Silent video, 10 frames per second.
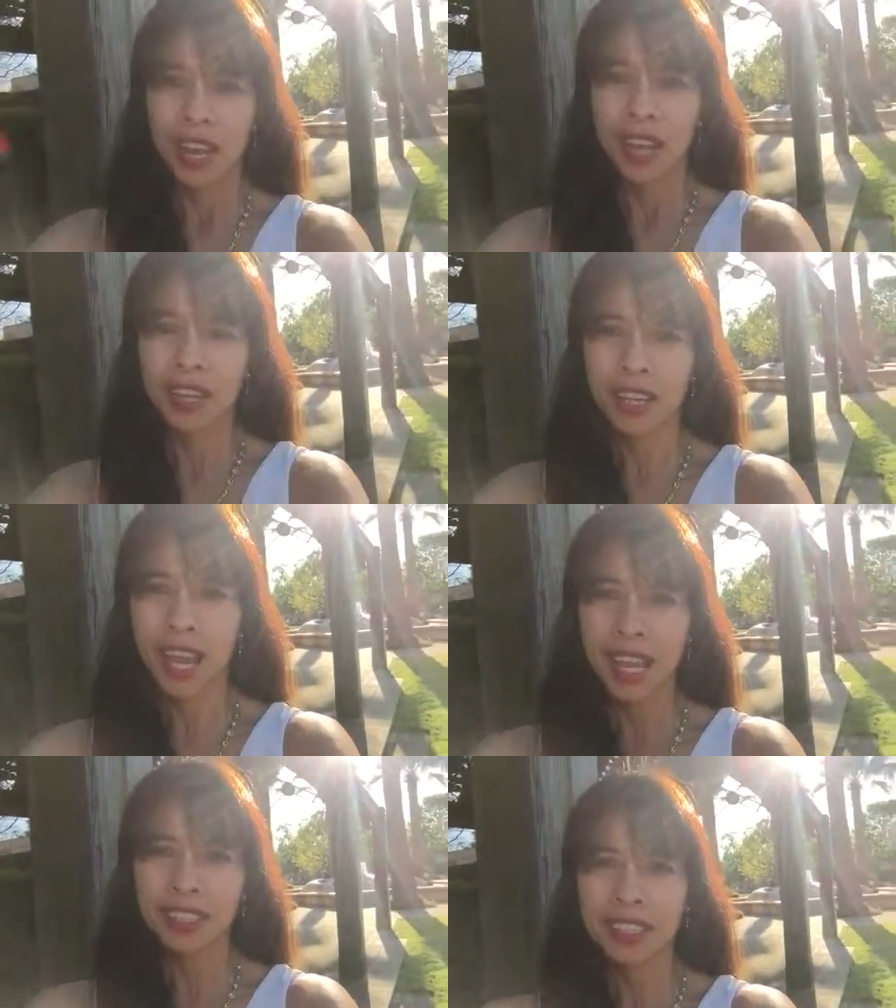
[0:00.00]
Hey you
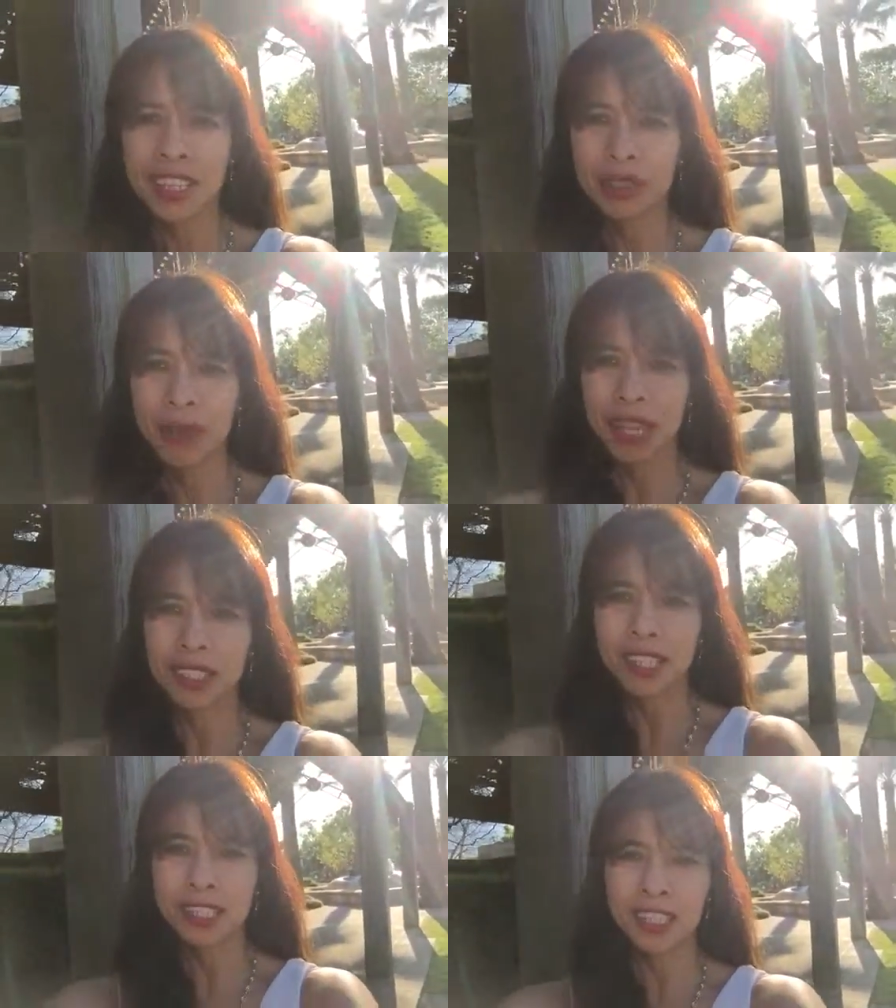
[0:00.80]
guys, this
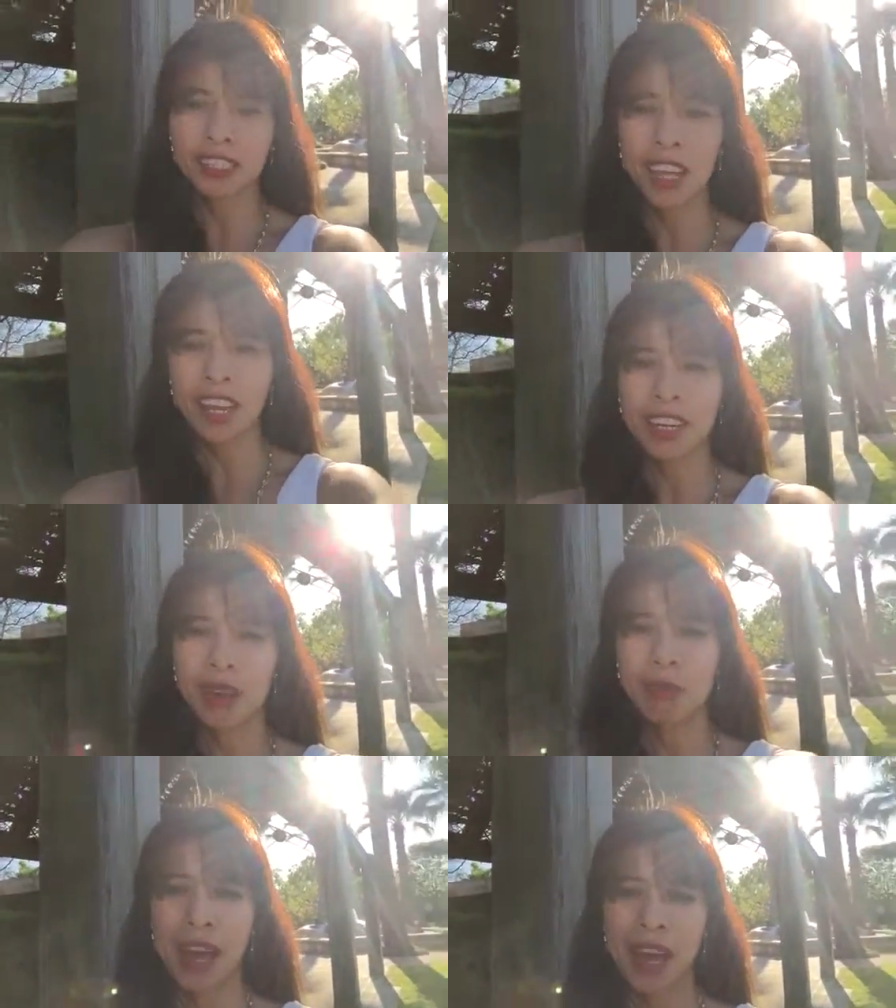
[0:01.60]
message is talking
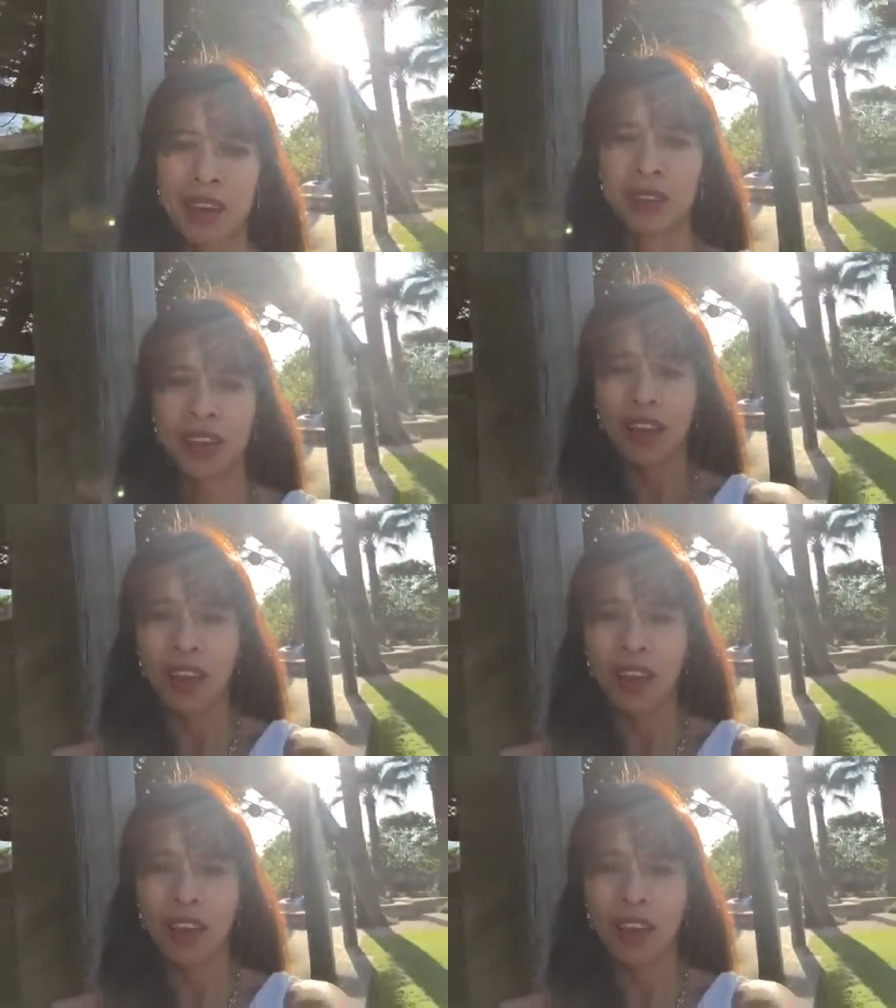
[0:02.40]
about